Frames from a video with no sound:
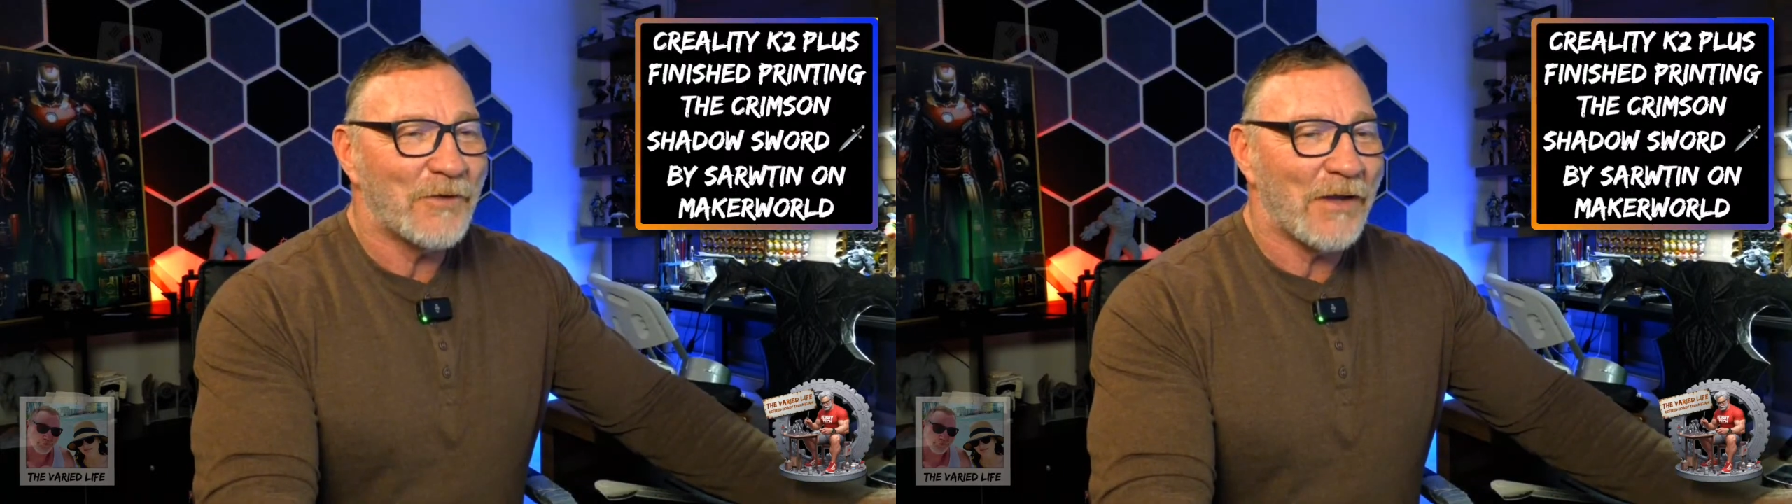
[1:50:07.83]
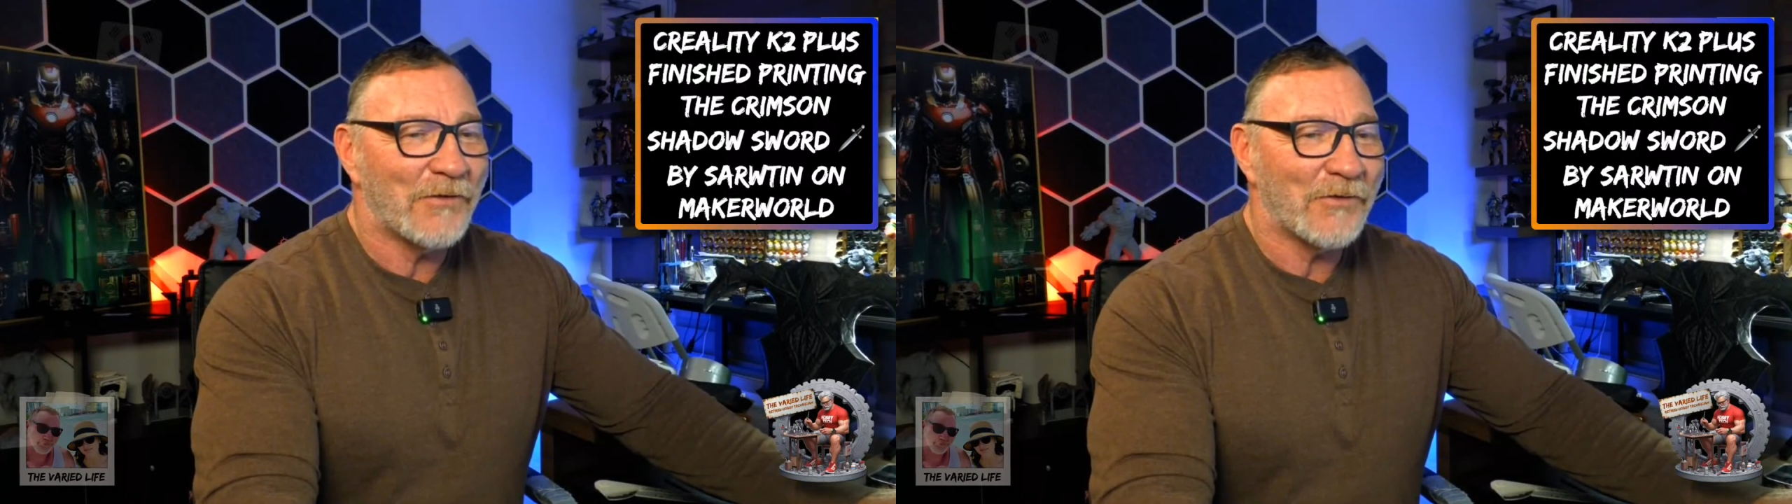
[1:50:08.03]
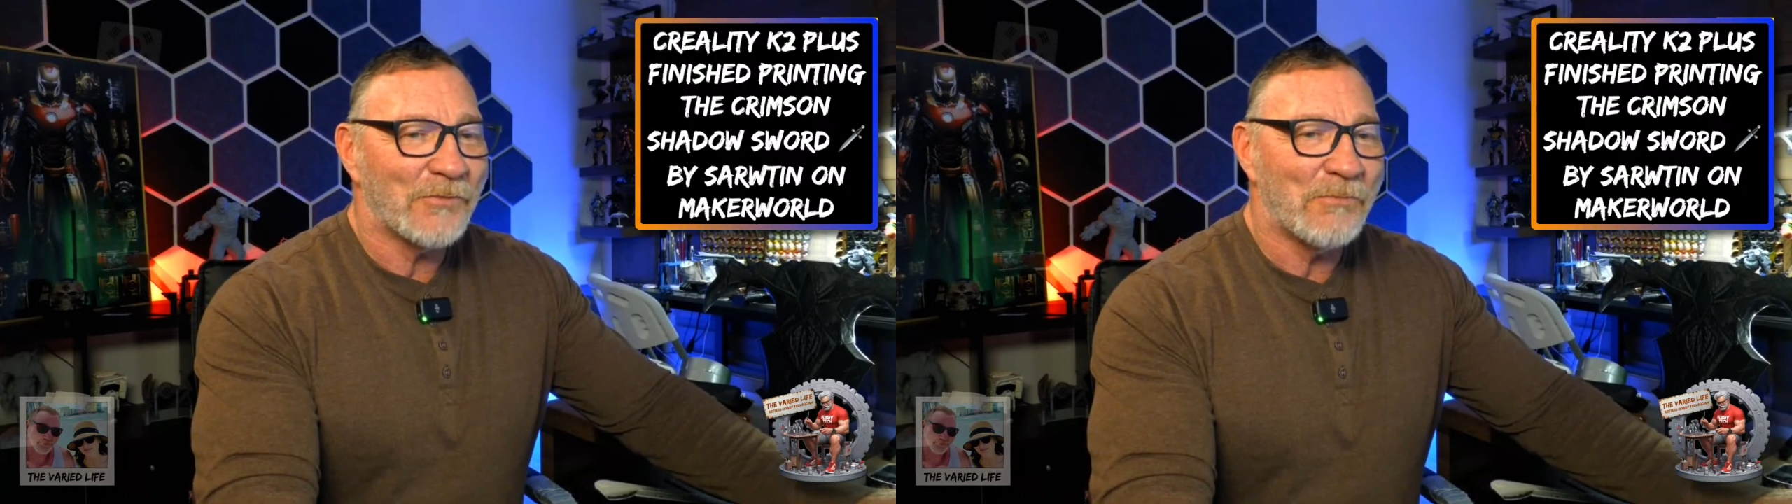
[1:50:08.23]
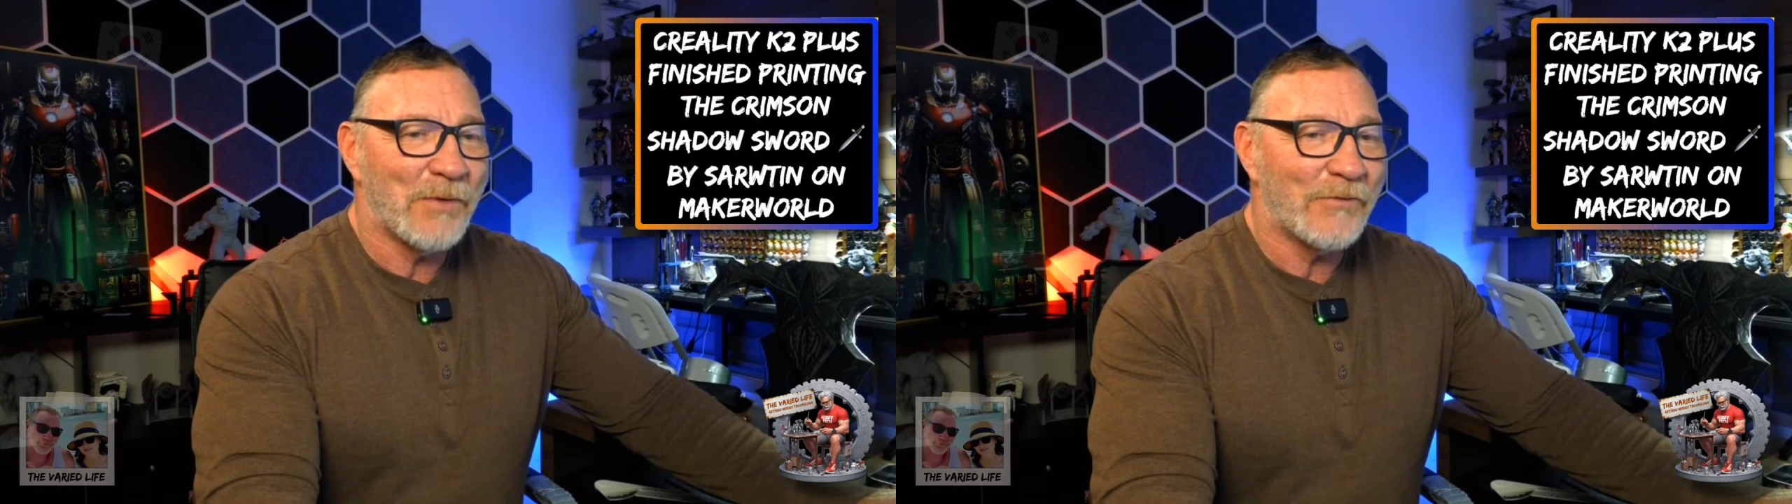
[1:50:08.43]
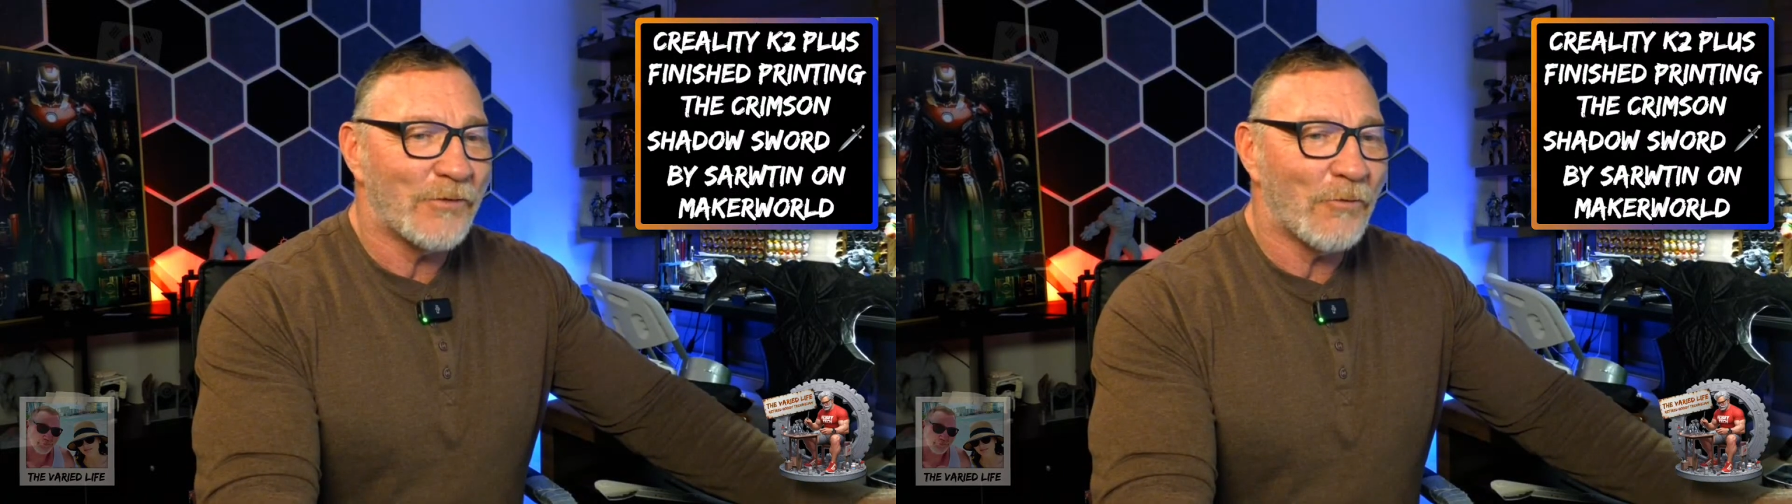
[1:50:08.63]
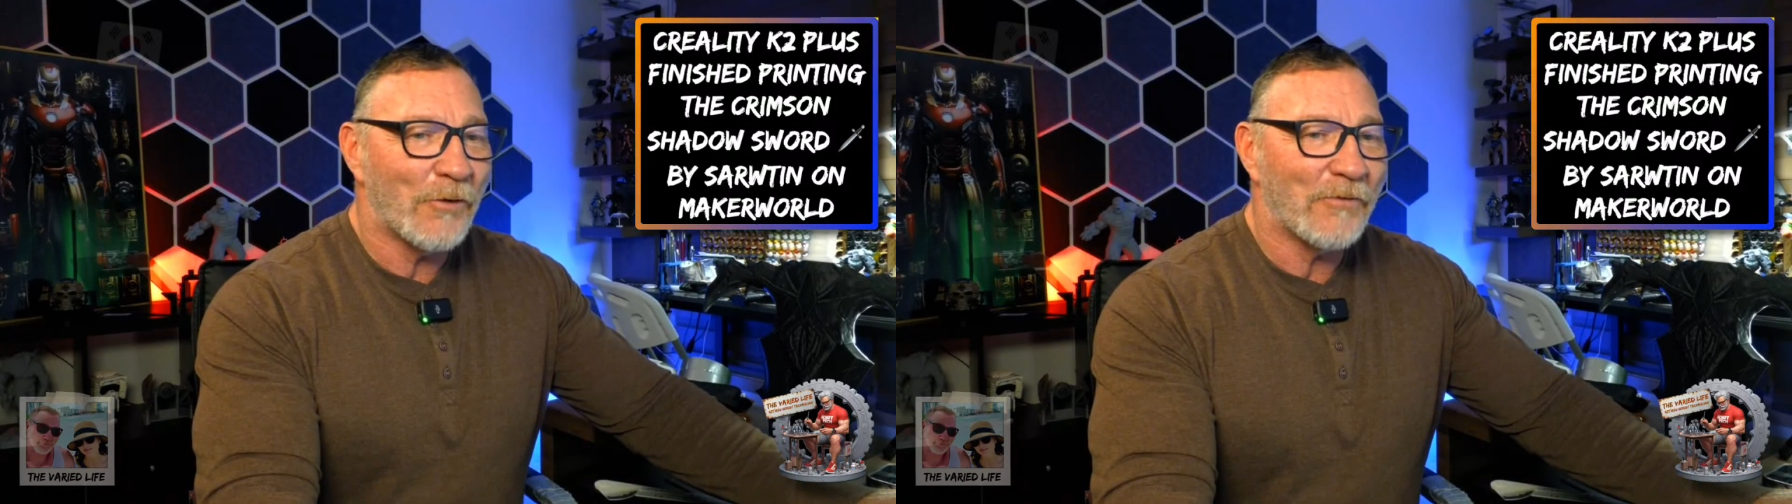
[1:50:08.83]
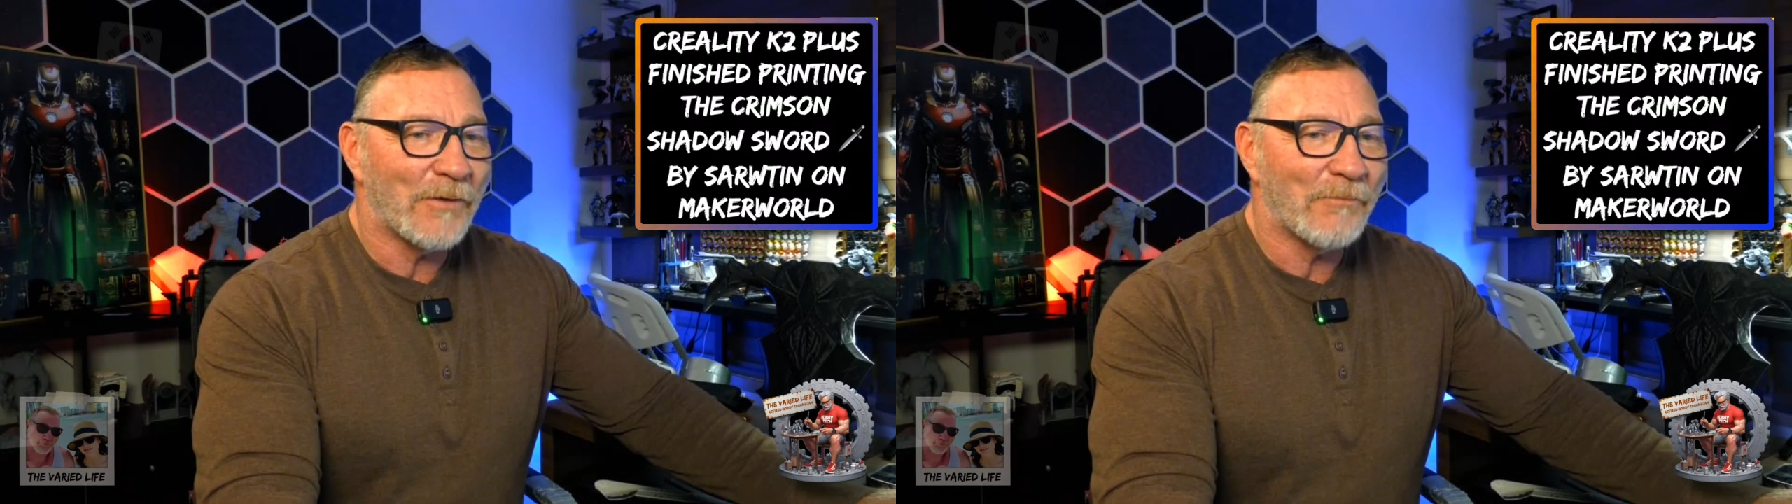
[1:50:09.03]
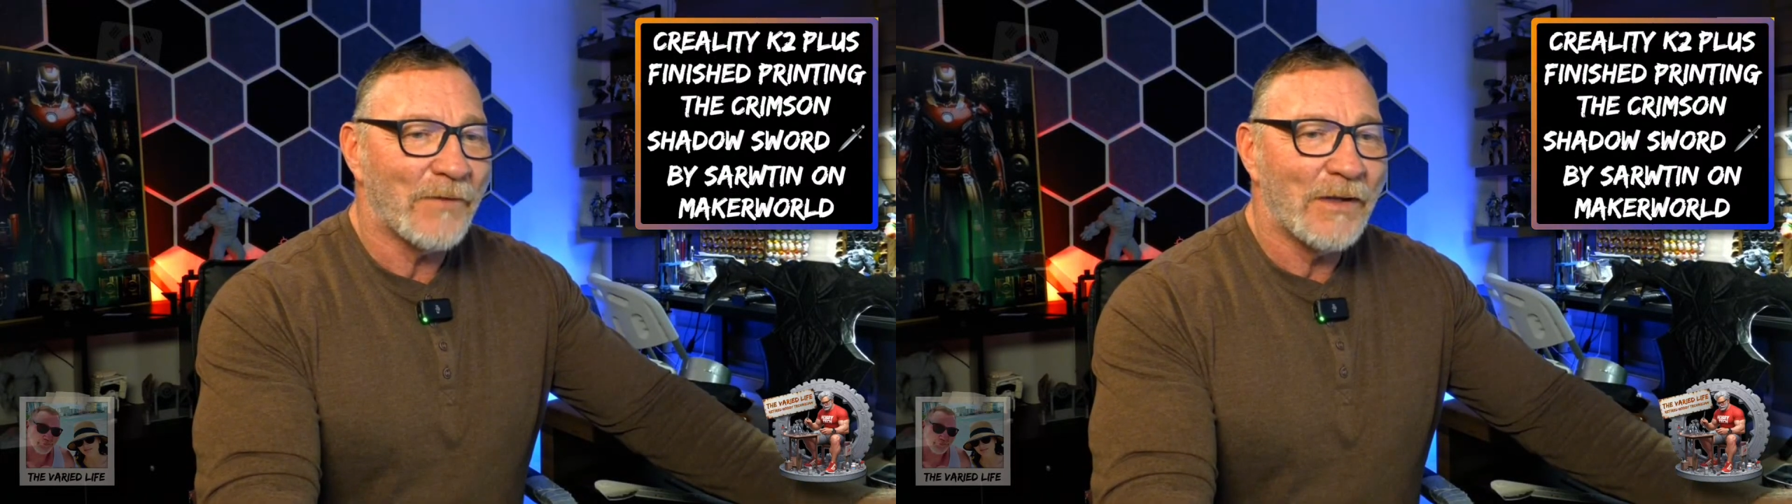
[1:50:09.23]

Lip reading: challenges, but so worth it.